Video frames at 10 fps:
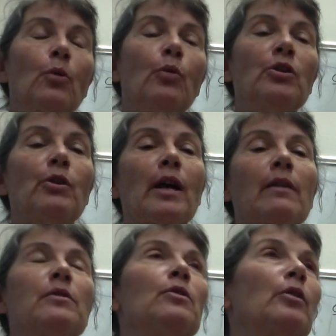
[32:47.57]
when you
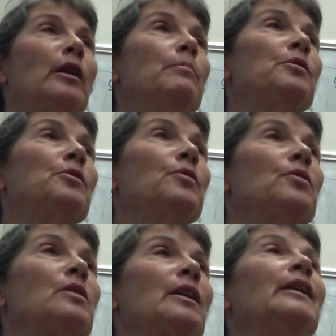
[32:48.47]
have your grape
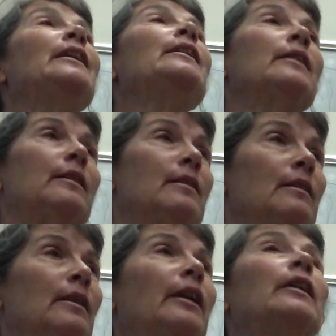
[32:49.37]
juice, heat it.
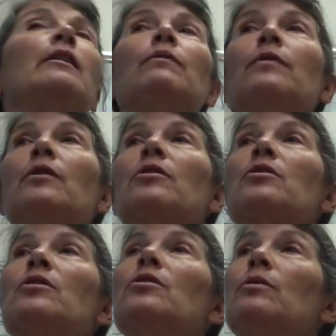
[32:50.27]
Heat it
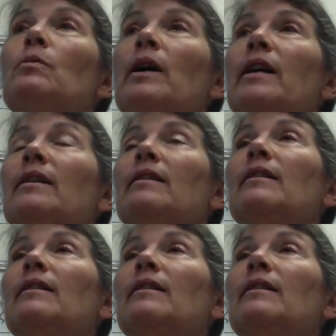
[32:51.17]
first to do what?